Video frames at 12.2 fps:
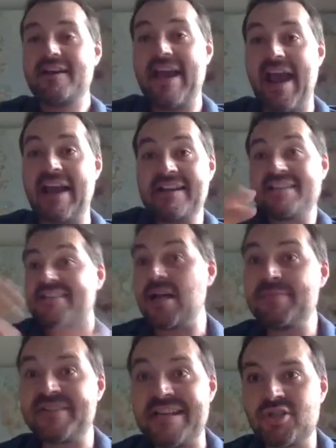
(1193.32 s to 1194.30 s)
and in
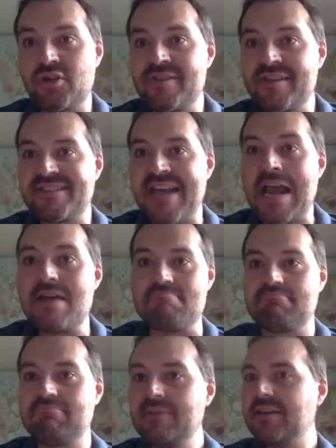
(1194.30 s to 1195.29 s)
some sense they're the same.
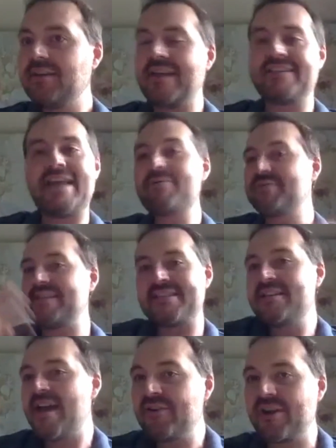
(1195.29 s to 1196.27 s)
Like that's
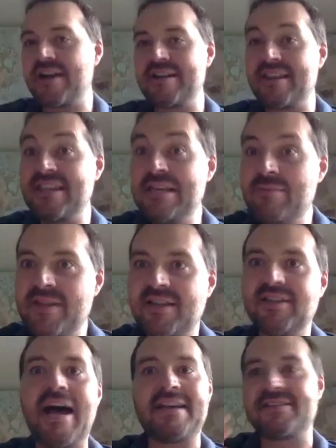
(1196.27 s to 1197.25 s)
another kind of theme of the
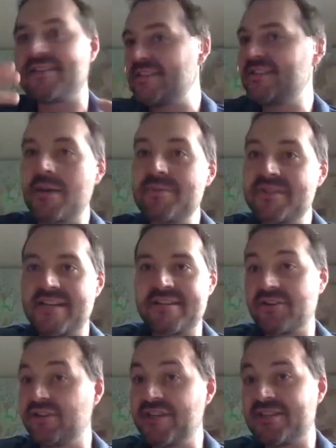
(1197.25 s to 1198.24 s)
class, is in some sense
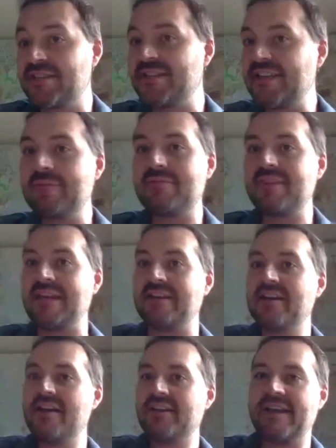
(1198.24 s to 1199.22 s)
they're just the same thing.
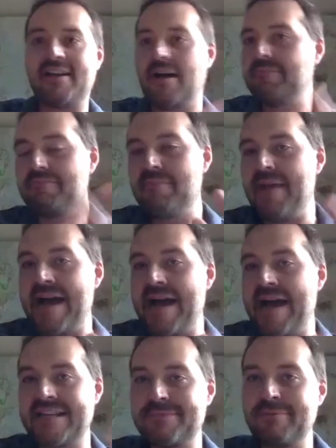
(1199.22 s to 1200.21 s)
Like a
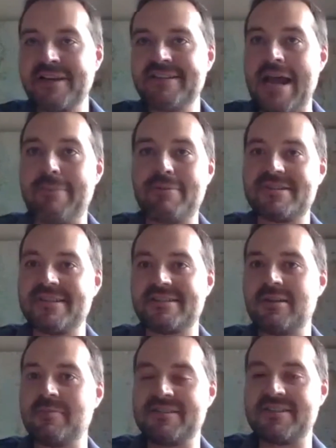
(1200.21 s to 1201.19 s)
mass spring damper
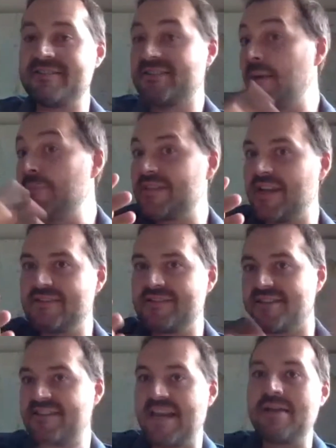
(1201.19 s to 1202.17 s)
system is in some sense the
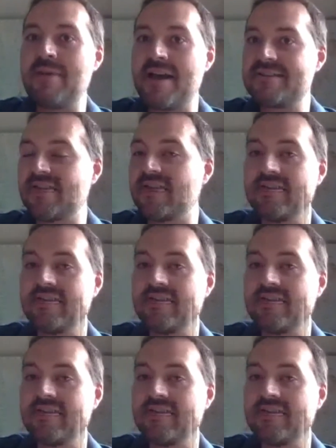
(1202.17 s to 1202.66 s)
same as a